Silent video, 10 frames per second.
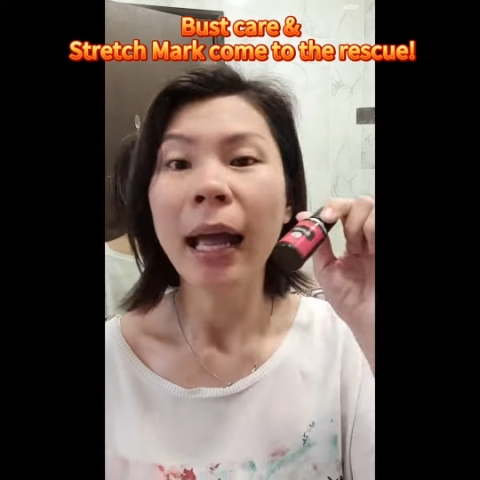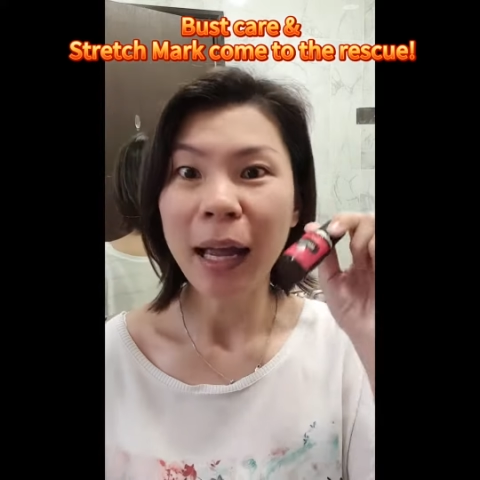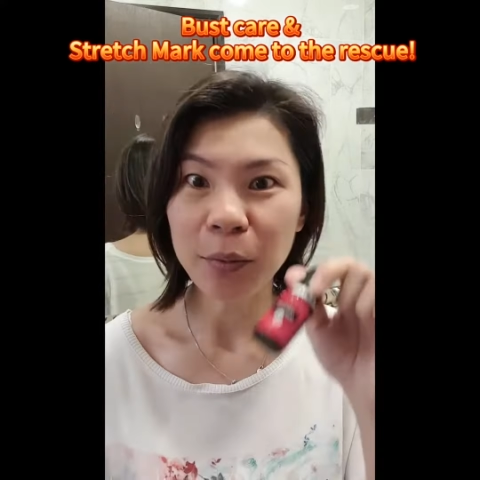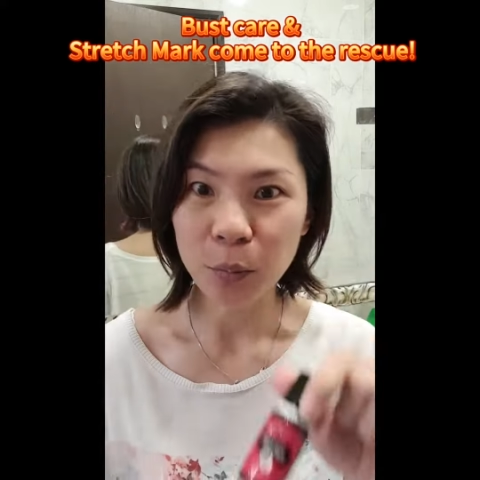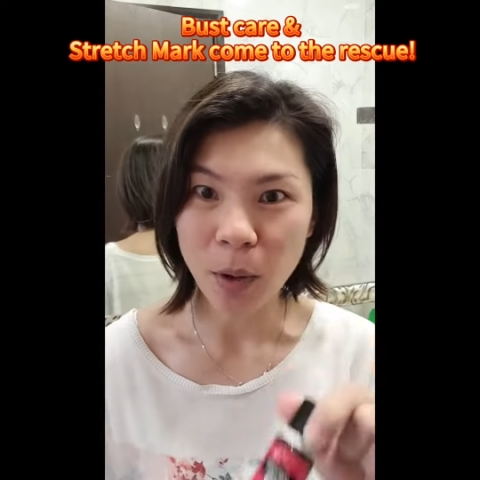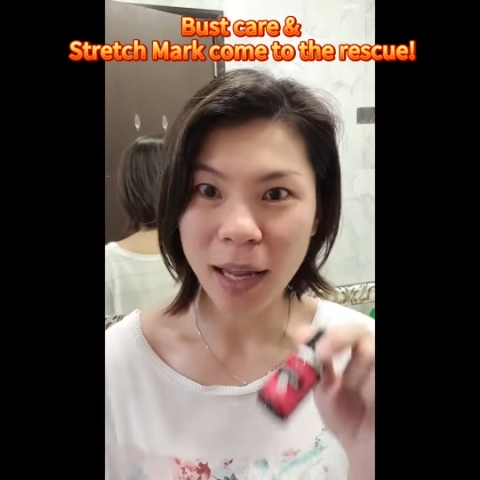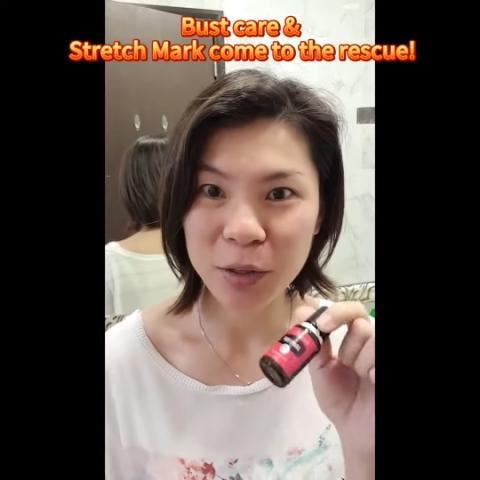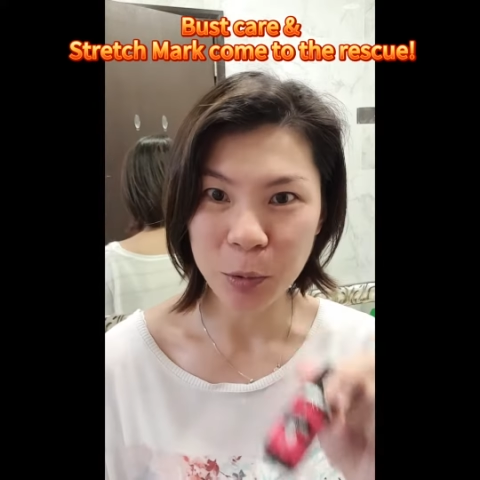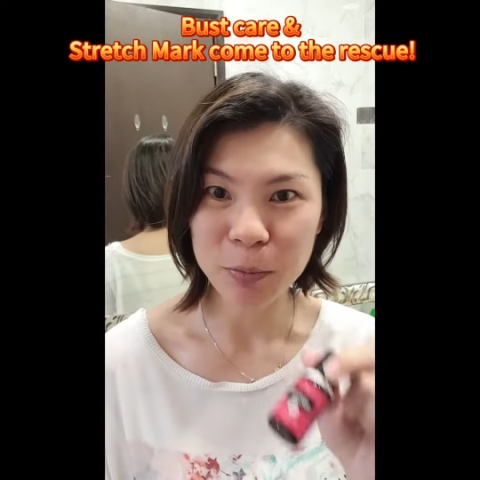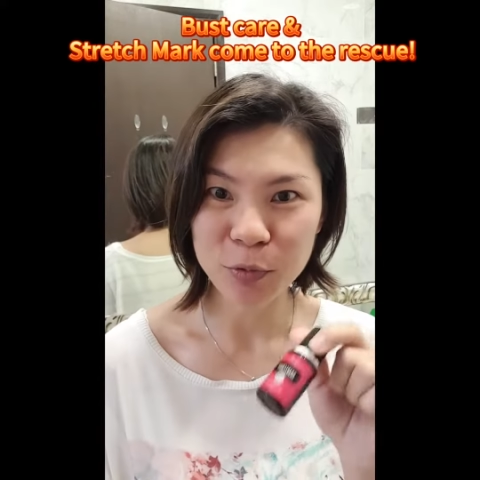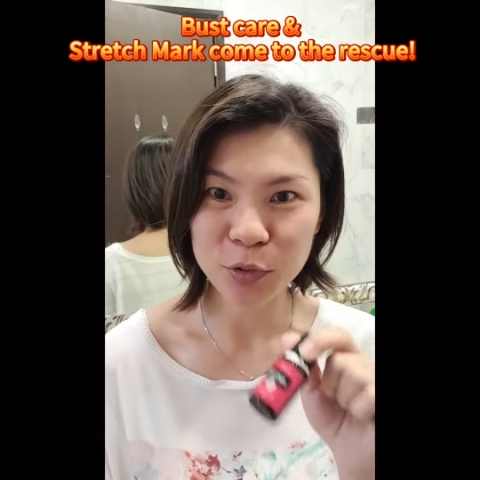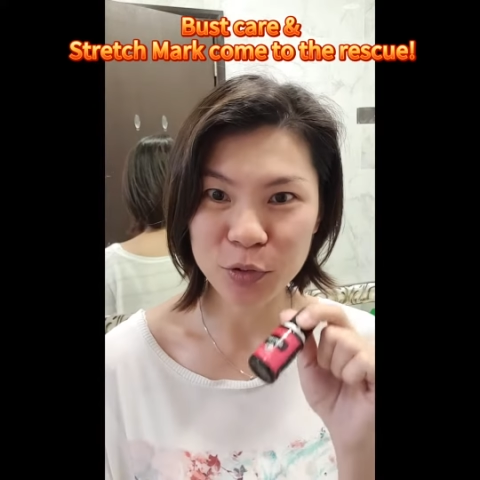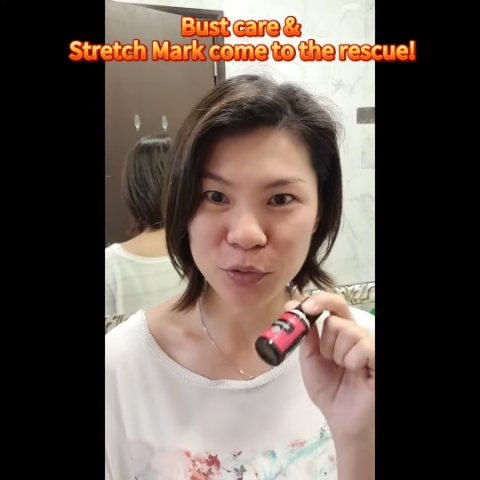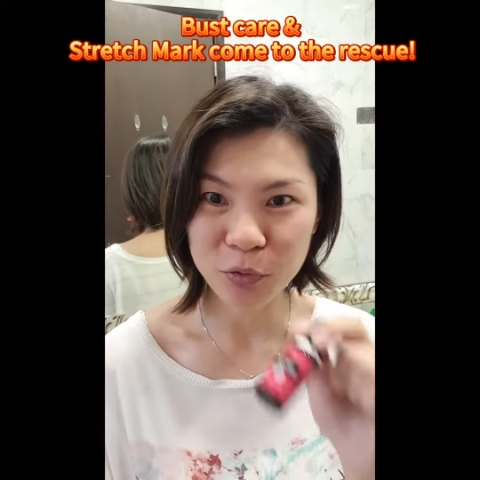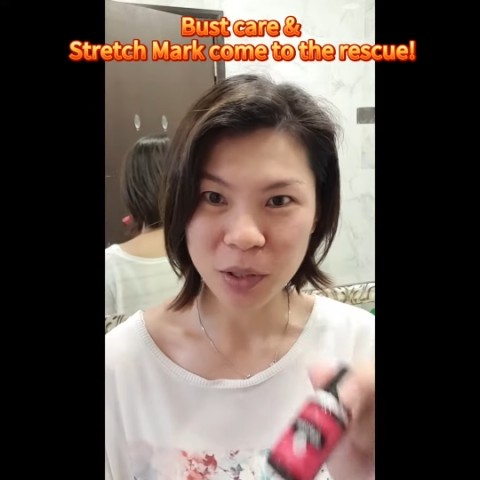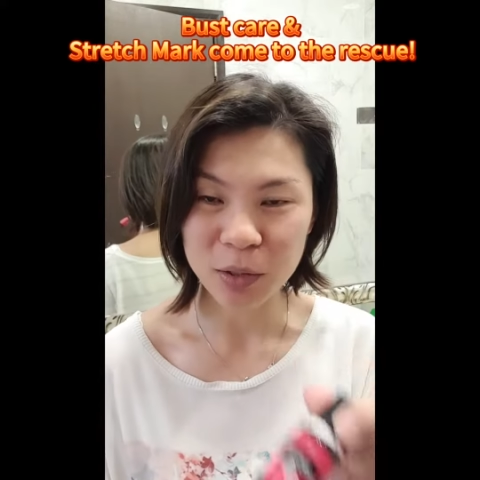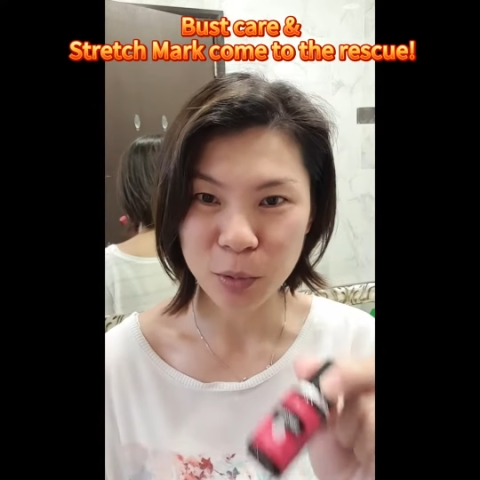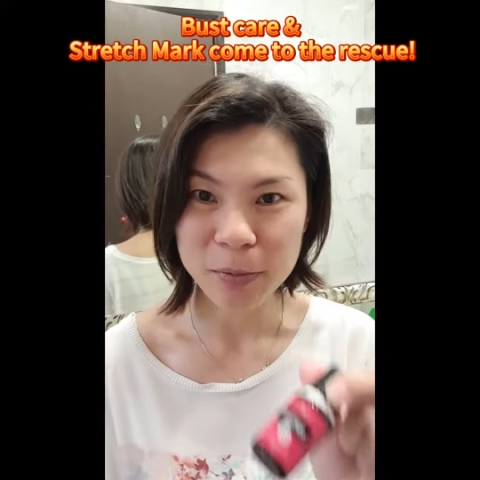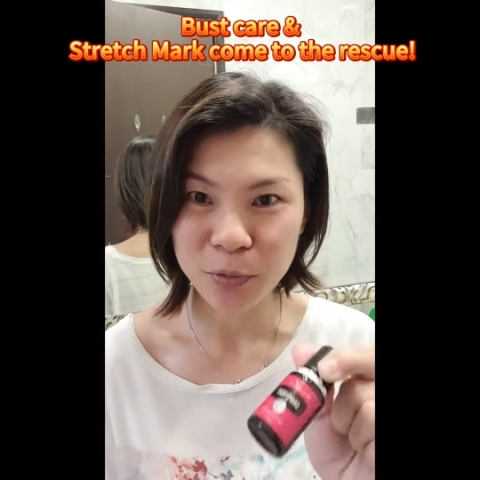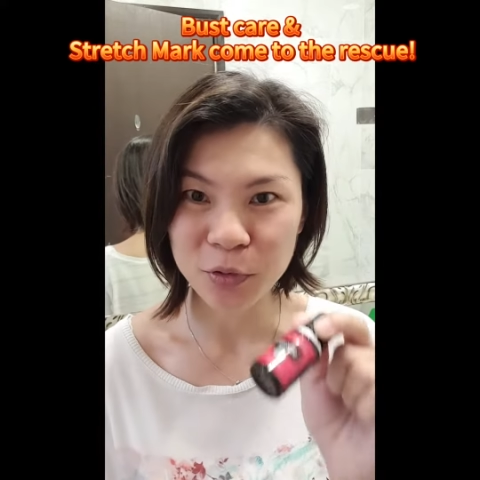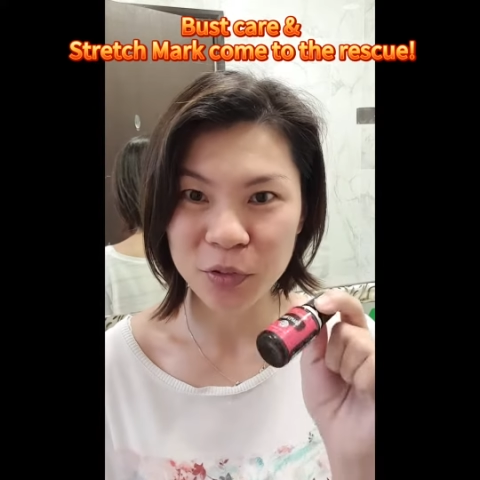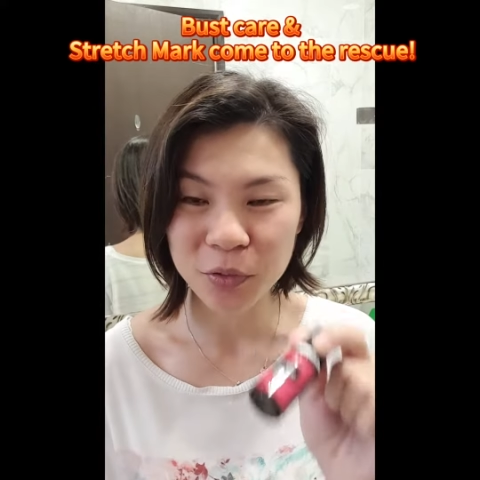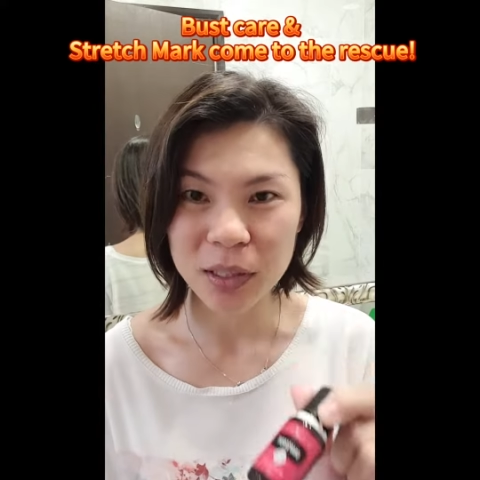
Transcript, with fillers: and when grapefruit, the grapefruit